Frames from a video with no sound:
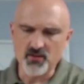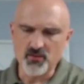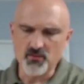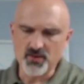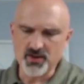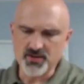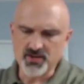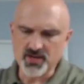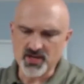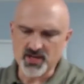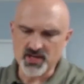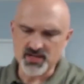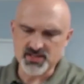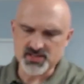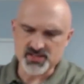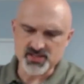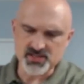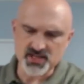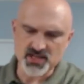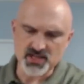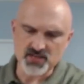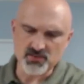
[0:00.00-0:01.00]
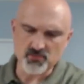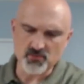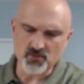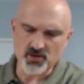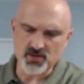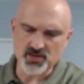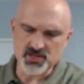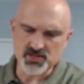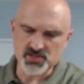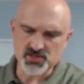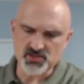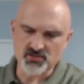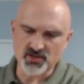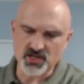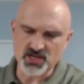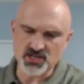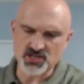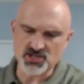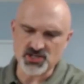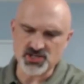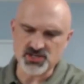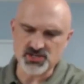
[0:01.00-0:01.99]
with us that one
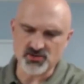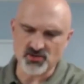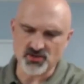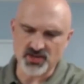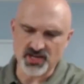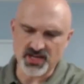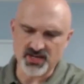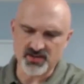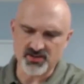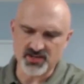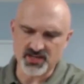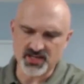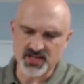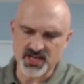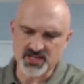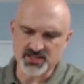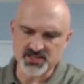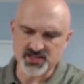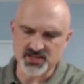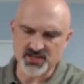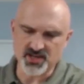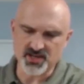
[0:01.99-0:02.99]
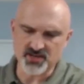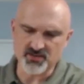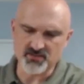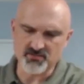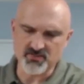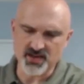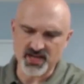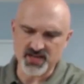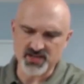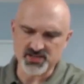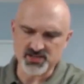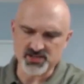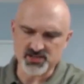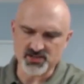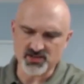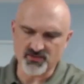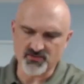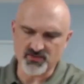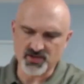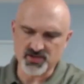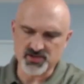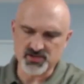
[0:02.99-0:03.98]
estranges or alienates another man's
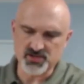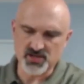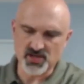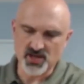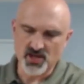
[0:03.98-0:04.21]
servant,